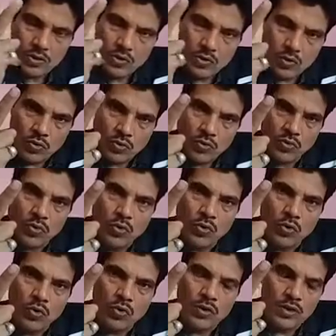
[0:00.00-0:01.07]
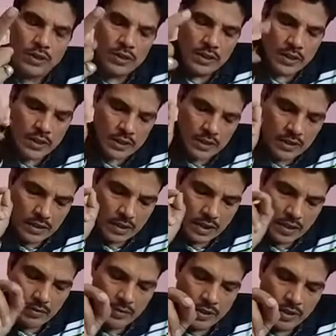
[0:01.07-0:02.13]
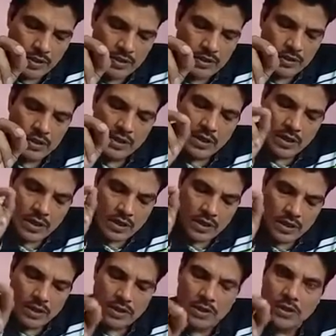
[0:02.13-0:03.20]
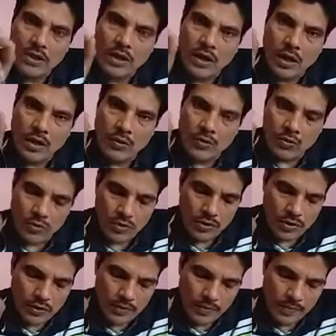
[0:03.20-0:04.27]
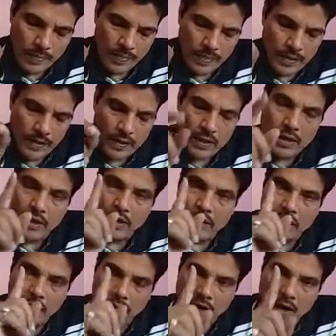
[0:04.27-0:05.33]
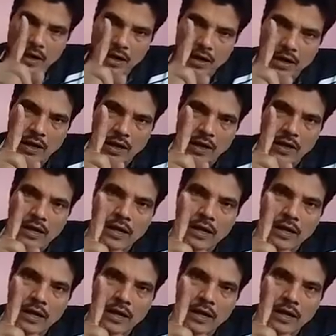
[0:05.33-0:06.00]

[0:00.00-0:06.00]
two roads diverged in a wood, and I